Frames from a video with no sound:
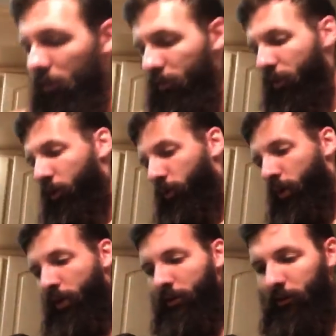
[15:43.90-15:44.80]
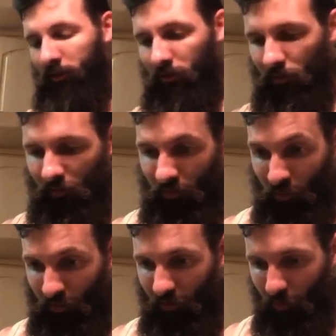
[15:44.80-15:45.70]
All right. You know,
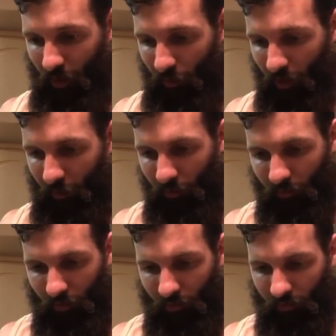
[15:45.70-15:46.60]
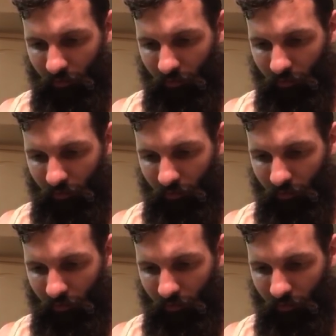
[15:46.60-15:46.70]
do you have a Bible app on your phone?